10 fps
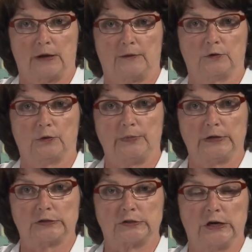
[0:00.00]
This would be
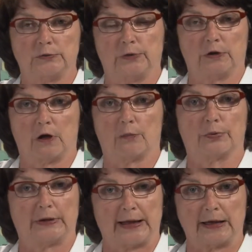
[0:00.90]
a stage we call
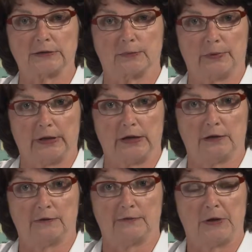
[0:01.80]

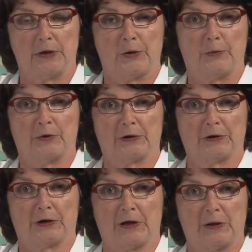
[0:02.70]
pre-contemplative,
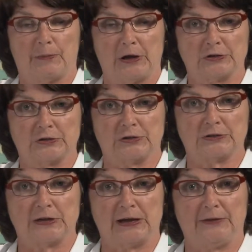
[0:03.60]
where a patient
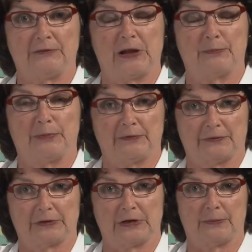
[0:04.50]
is not even
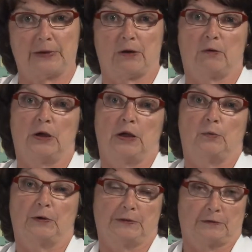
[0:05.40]
ambivalent about
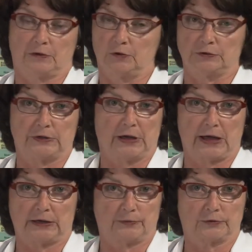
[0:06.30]
whether they're using
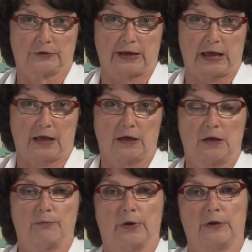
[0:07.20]
condoms or not,
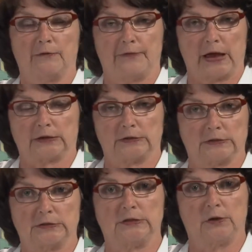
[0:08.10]
but in fact
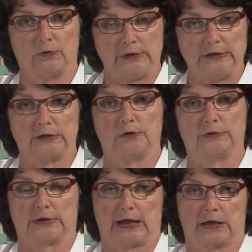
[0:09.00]
see no need to
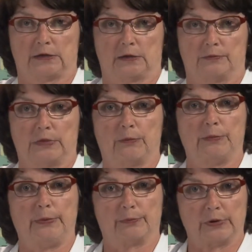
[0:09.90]
use a condom. That would
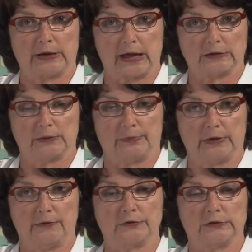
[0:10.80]
be
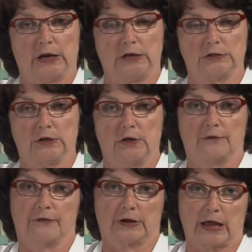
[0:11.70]
pre-contemplative stage
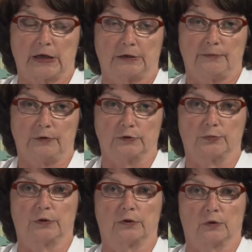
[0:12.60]
for condom use
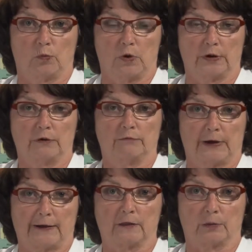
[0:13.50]
with her one
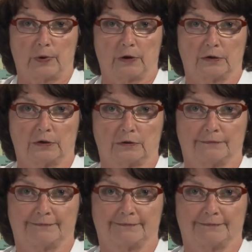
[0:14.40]
regular partner.